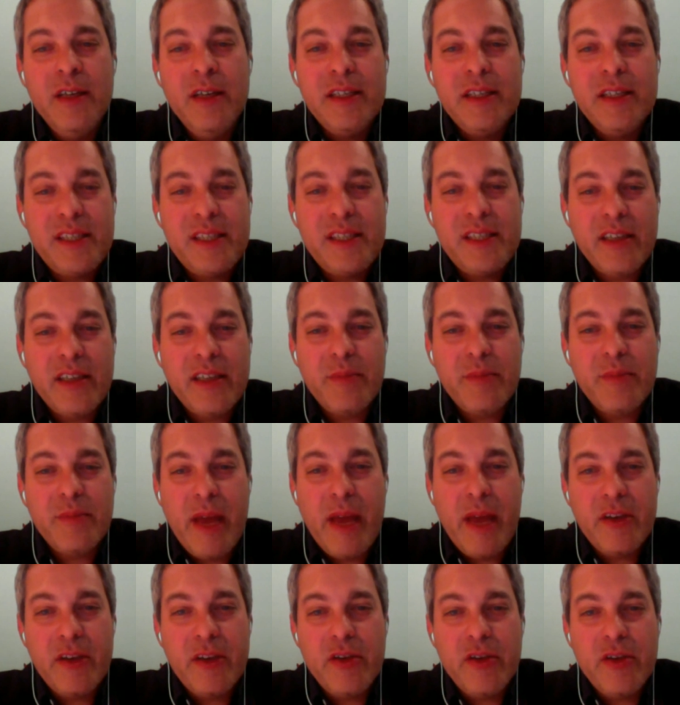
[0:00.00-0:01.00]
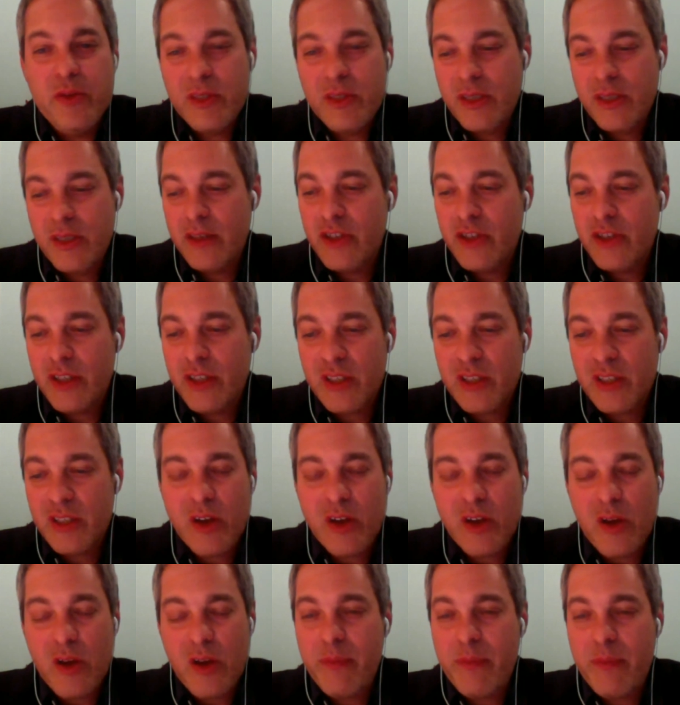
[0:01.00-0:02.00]
sex menus, and just
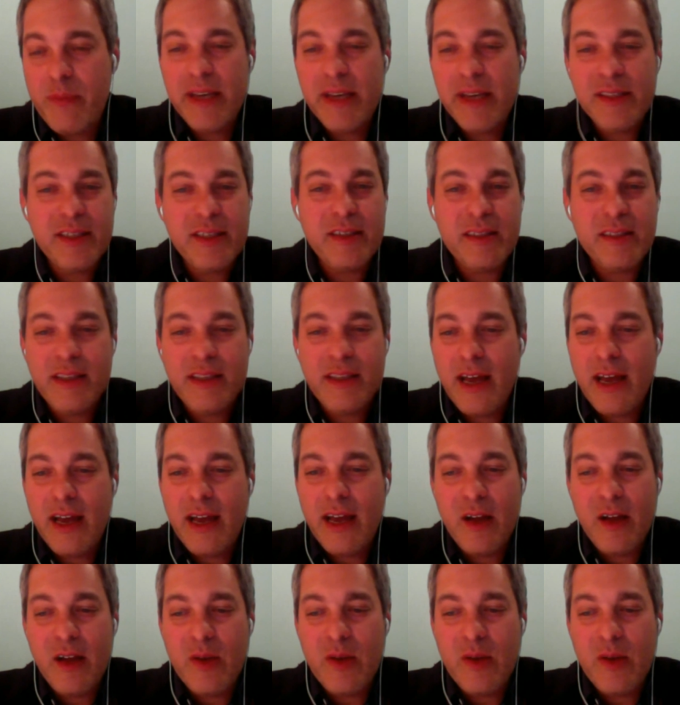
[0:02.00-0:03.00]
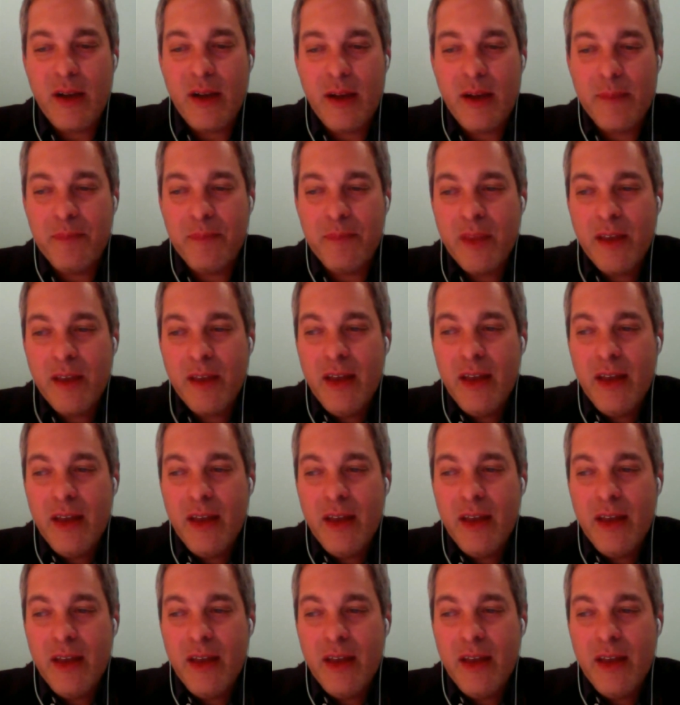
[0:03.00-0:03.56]
basically how